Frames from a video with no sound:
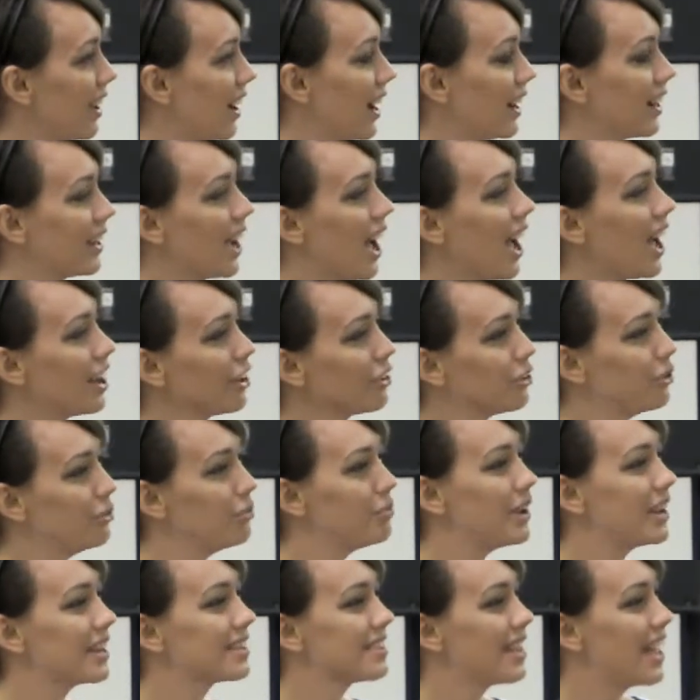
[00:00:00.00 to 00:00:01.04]
A God who
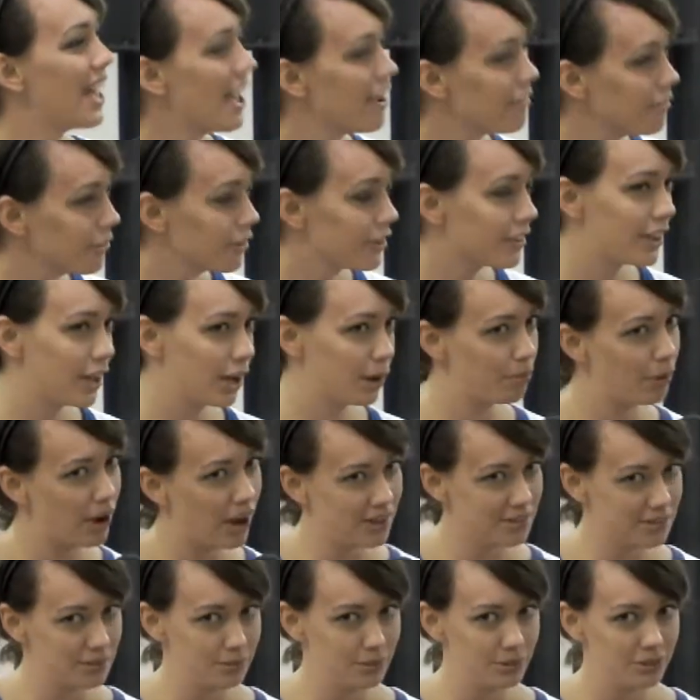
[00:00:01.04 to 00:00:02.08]
makes everything
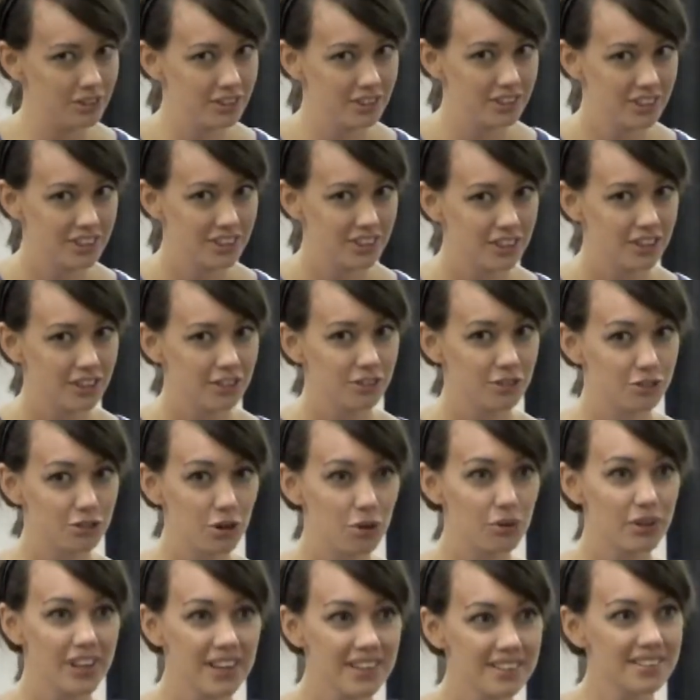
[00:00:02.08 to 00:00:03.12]
possible.
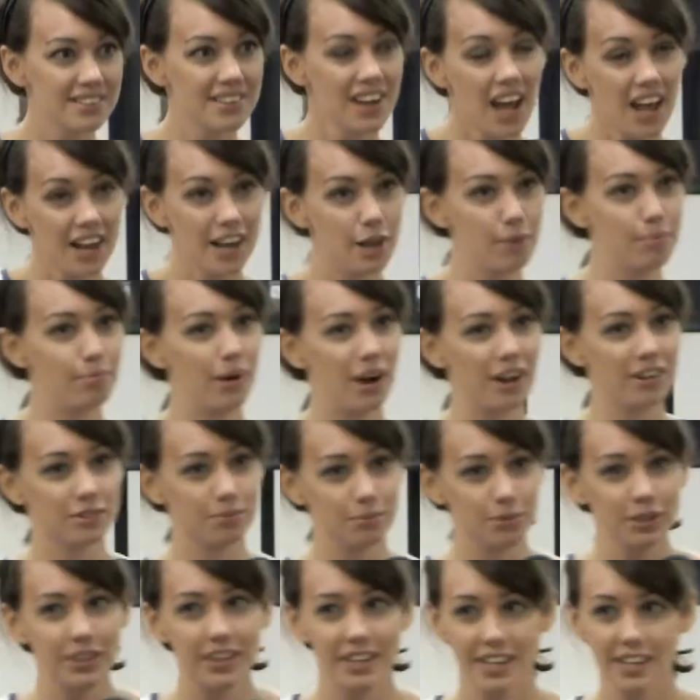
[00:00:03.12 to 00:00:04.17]
So that's not
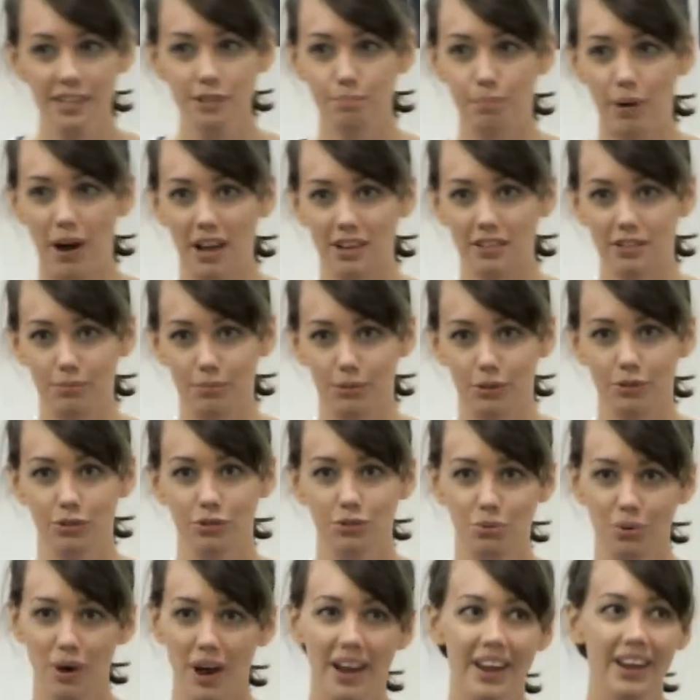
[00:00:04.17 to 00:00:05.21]
impossible, it is possible.
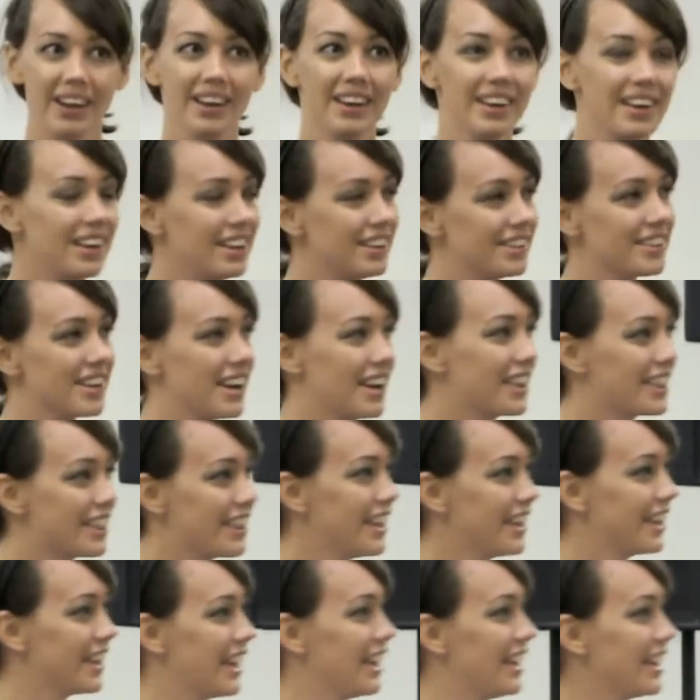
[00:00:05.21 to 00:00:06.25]
So why did I
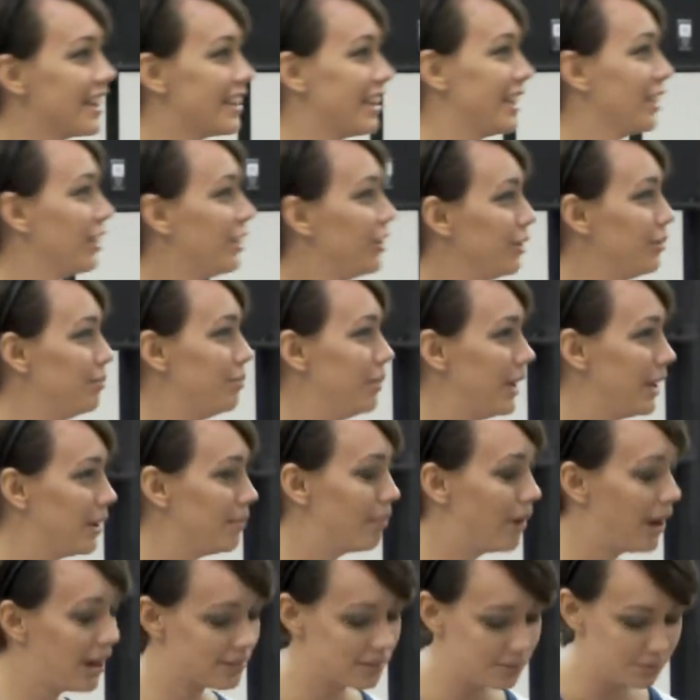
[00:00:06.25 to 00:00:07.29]
think anything could be
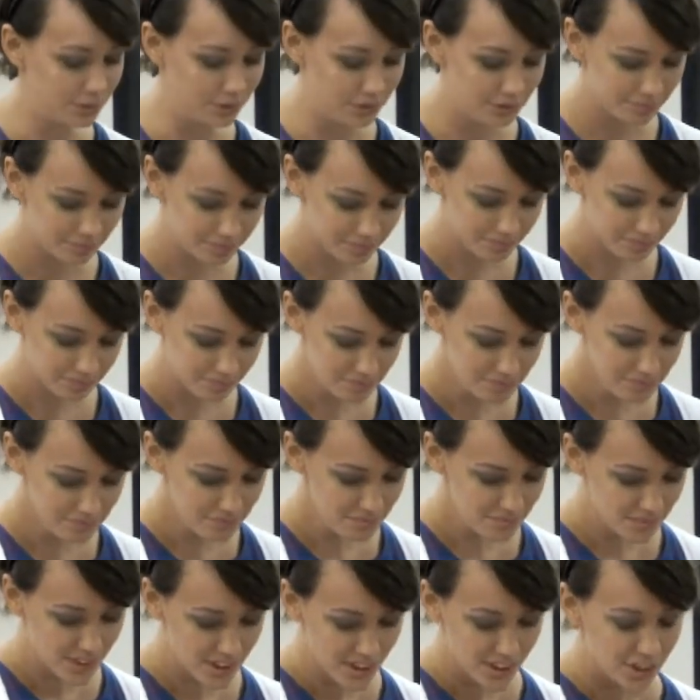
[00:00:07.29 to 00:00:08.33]
impossible?
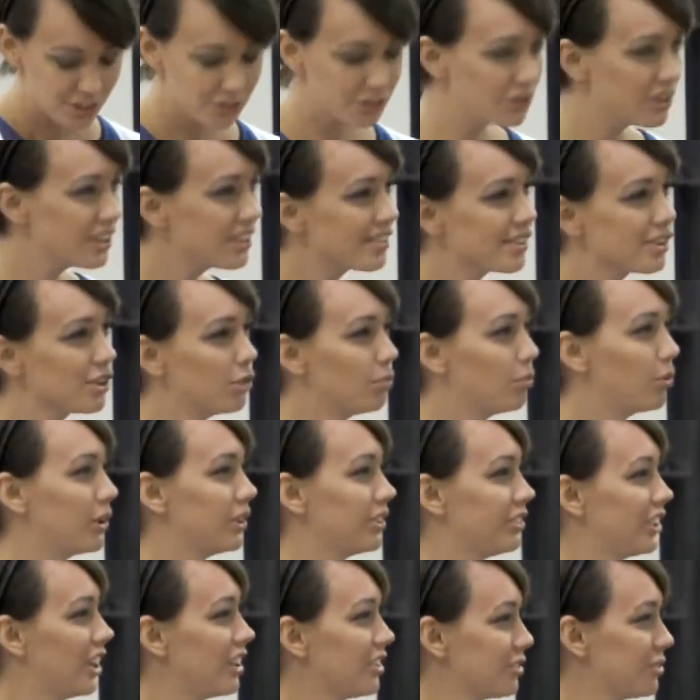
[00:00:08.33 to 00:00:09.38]
So this little boy,
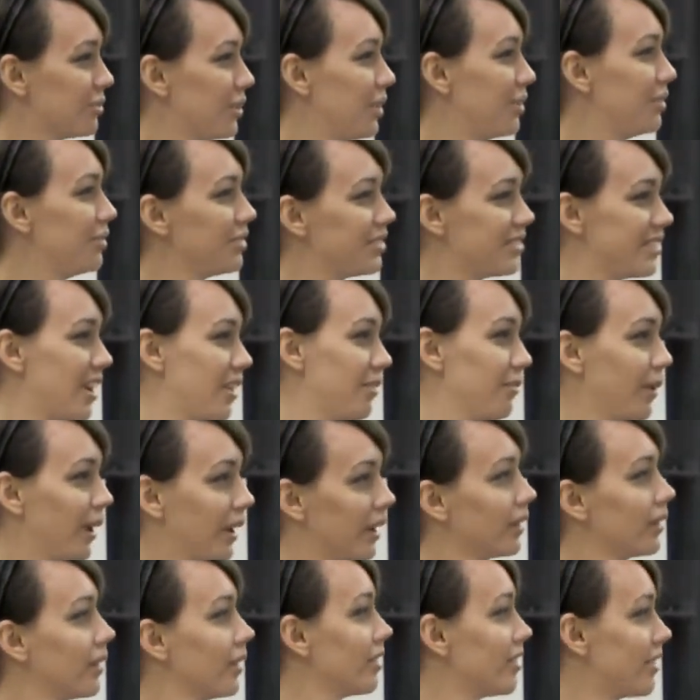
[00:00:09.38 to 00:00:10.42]
Joshua, who's now a
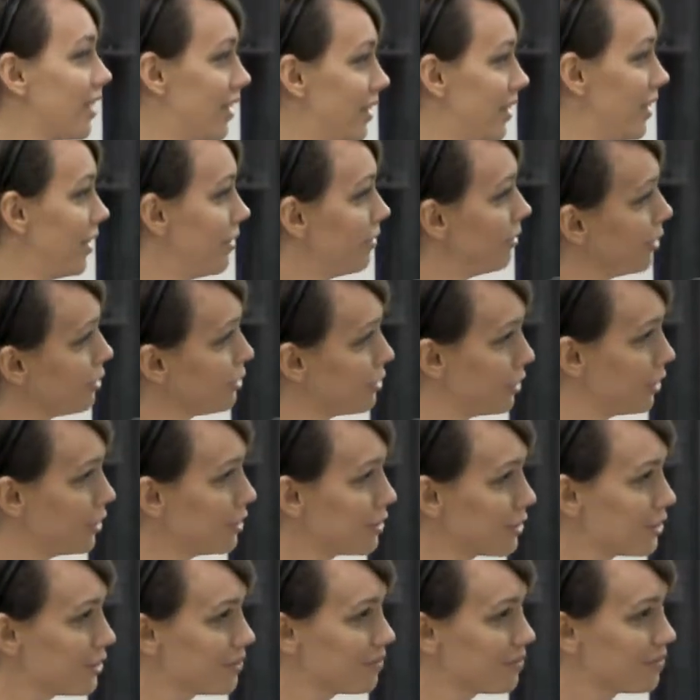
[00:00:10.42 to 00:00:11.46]
regular attendee of our
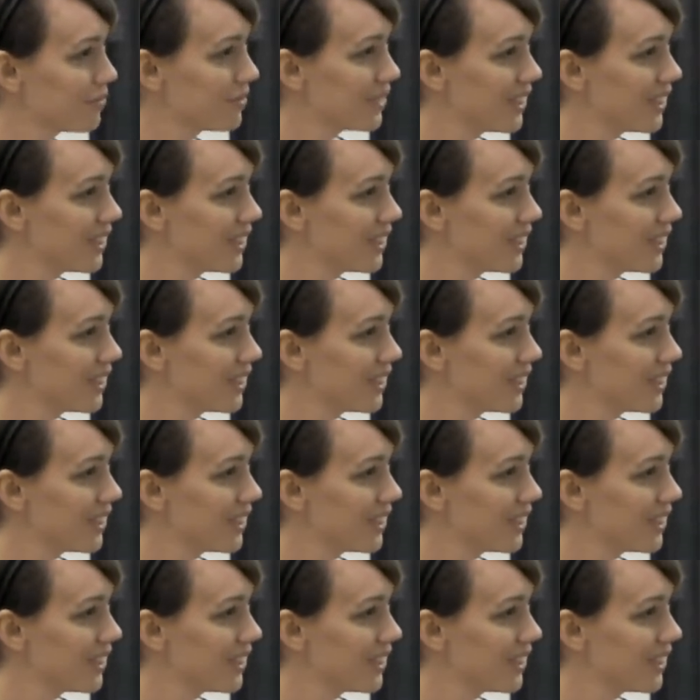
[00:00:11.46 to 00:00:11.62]
church,